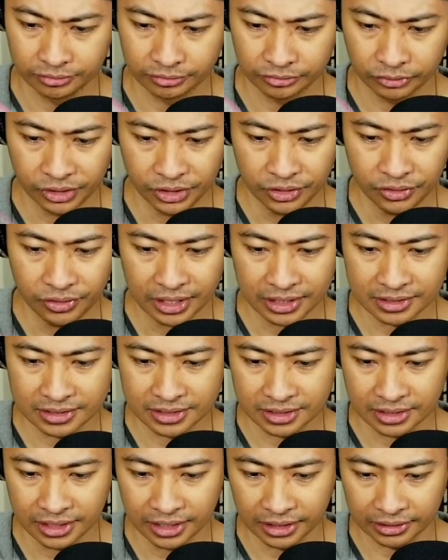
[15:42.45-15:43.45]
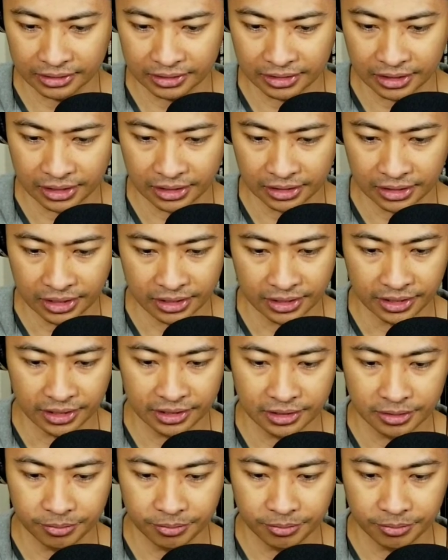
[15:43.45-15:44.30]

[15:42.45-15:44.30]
What do you guys think? Uh, it, it,